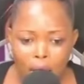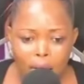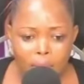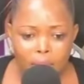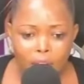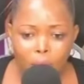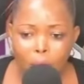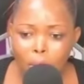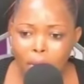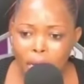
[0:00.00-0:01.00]
am say mo
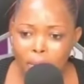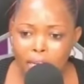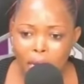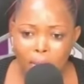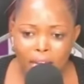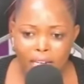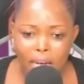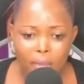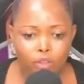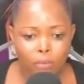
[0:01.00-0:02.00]
mu ye mi de me ye de
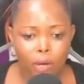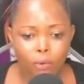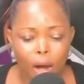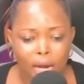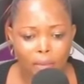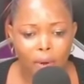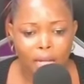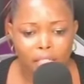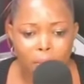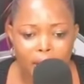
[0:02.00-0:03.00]
me so me nkwa na me wa
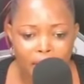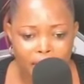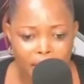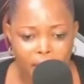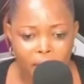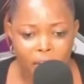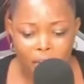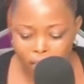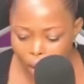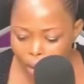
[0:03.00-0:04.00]
say me ye den
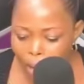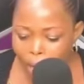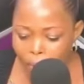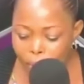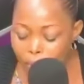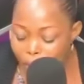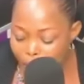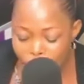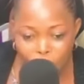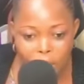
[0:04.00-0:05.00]
te hon ma na me
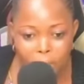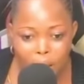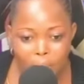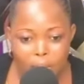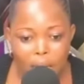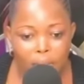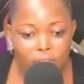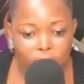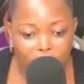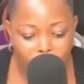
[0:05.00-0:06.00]
phone be me na me
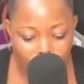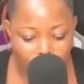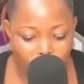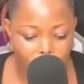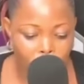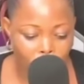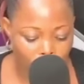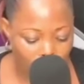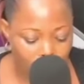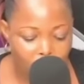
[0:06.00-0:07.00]
fa phone no
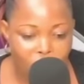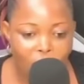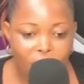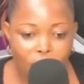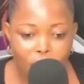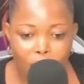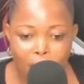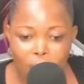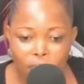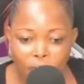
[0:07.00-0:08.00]
me fa phone pa na
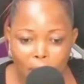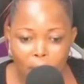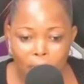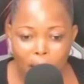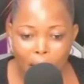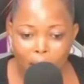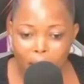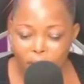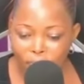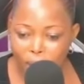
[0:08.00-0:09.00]
me fra me bra ti me
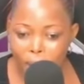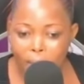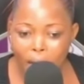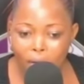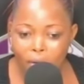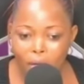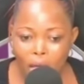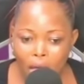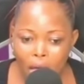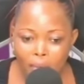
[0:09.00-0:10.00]
fra me bra no e
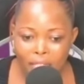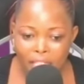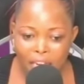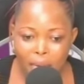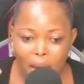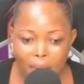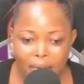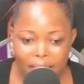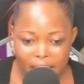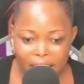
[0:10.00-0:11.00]
mi sasa ne ma me ne
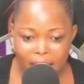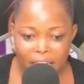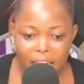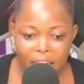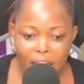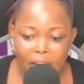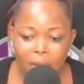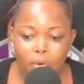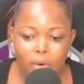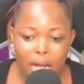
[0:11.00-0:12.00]
te e na me
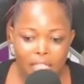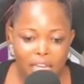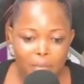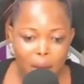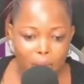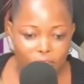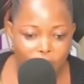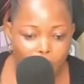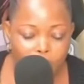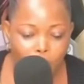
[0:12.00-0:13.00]
hu ya sasa ne ma me fra
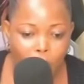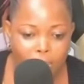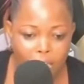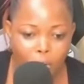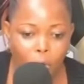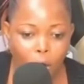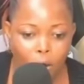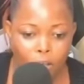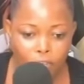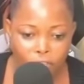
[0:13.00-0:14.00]
mo so me se nko
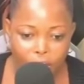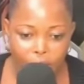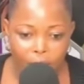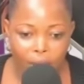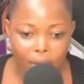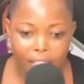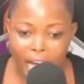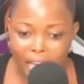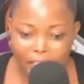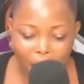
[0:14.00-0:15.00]
efie nti
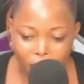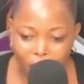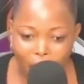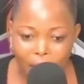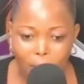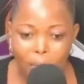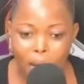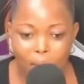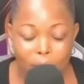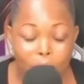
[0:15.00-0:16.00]
ancha kra na me ma
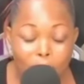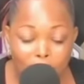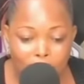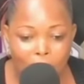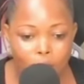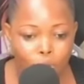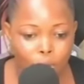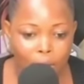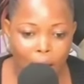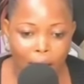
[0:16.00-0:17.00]
me
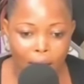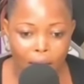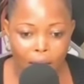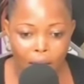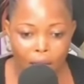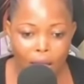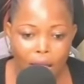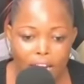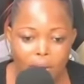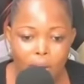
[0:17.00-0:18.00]
ka
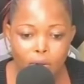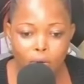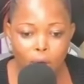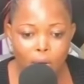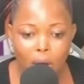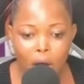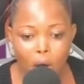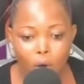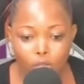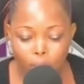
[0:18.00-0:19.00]
e di bedru ho ma
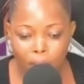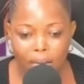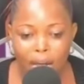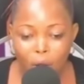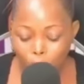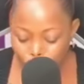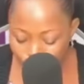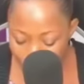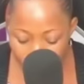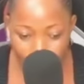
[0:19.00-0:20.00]
won so be ya won so
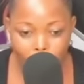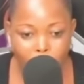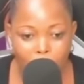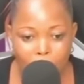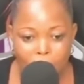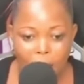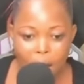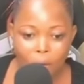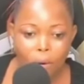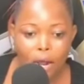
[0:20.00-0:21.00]
bedru ho ma pa na
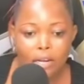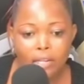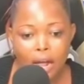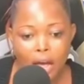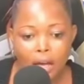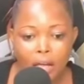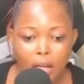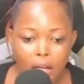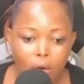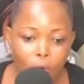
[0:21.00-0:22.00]
nkwara ne nyina
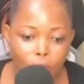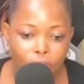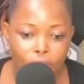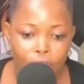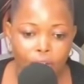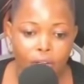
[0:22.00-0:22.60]
e ko ofie